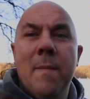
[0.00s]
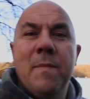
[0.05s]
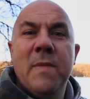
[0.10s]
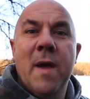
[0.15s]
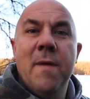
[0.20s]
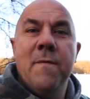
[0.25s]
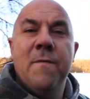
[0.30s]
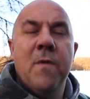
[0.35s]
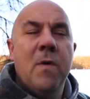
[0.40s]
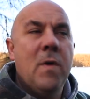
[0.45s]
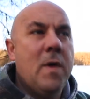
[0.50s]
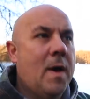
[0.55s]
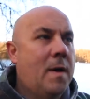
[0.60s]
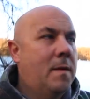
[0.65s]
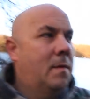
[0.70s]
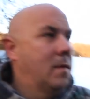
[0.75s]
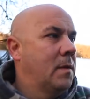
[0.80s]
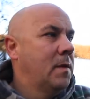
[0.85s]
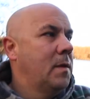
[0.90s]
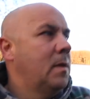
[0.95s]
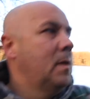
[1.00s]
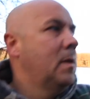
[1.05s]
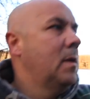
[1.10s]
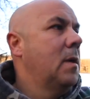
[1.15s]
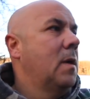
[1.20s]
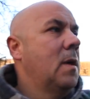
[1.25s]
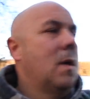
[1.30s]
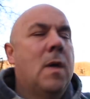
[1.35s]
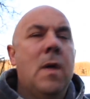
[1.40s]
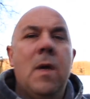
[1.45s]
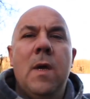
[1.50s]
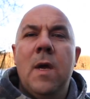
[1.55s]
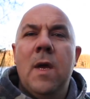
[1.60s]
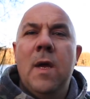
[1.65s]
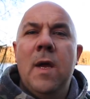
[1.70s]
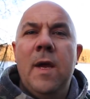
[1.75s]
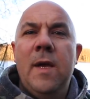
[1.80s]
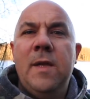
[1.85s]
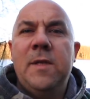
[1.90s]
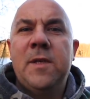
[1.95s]
update for you.
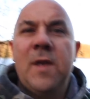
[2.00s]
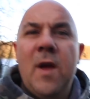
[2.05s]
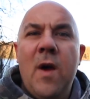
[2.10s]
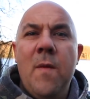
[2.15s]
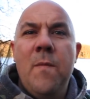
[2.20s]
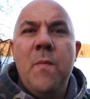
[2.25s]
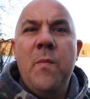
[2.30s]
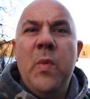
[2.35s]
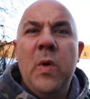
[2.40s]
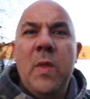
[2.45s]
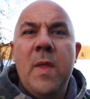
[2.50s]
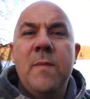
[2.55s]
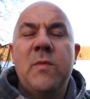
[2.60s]
It's put